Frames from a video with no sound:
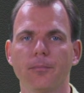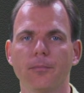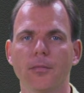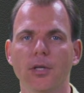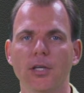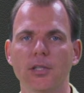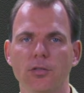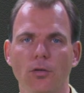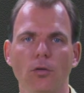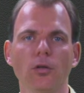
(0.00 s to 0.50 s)

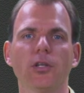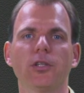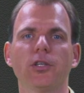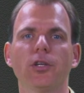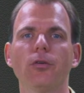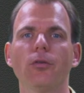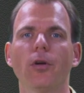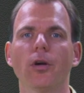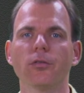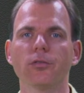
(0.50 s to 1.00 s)
It's all in
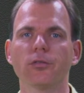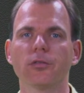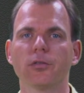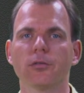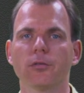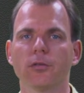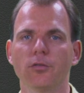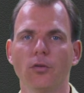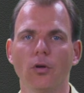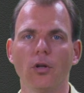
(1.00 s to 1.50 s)
euros,
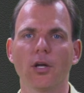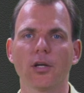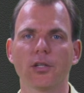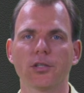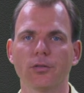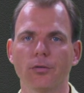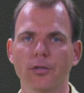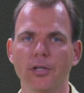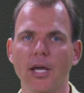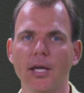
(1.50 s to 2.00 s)

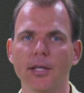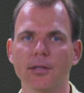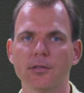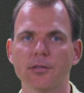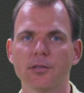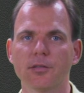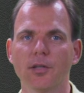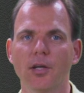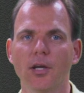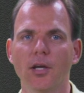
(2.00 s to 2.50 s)
dollars or
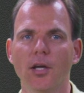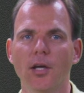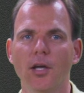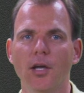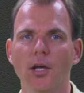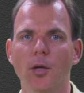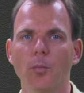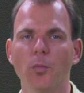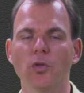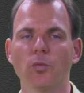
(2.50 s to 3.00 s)
yens.
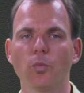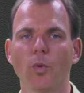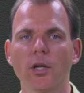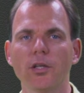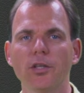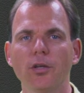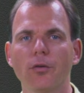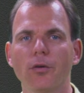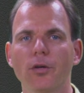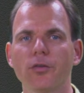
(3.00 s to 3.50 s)
But 1
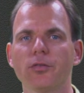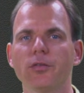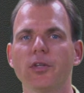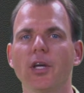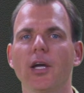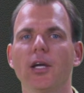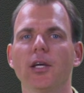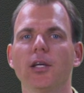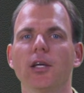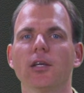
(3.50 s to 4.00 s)
euro
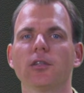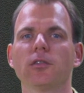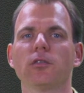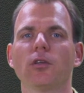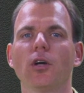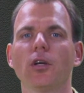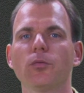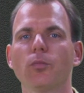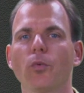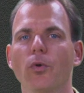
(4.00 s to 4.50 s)
today is
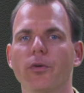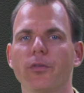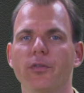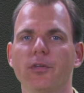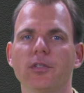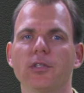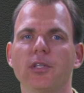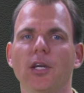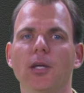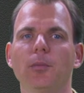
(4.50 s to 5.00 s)
not worth the
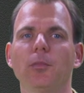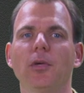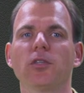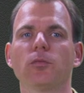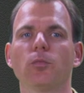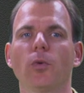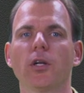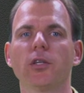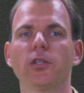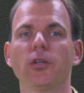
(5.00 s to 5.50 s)
same as
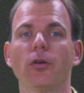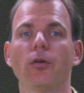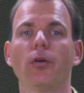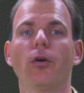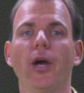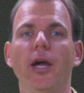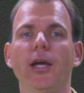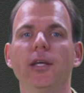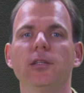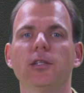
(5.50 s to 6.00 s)
1
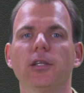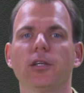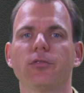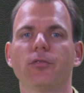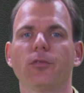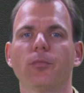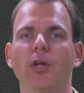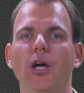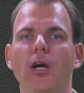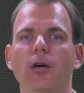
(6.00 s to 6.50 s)
euro 8 years
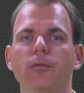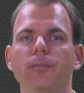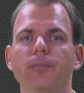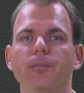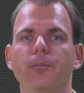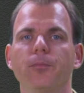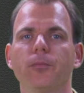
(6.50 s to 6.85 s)
from now.